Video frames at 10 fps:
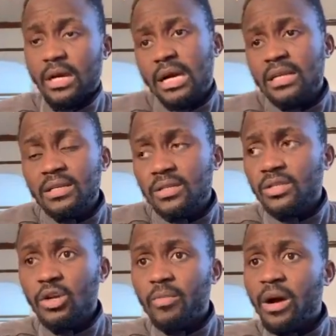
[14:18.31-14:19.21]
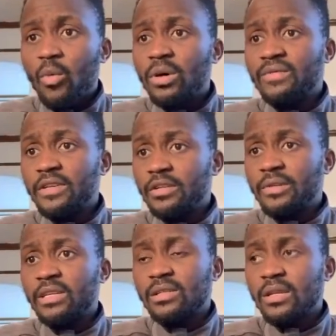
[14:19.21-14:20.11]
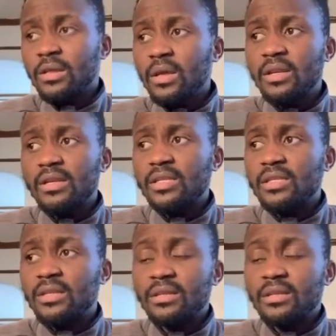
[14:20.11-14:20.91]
I didn't just stop at one video because the thing,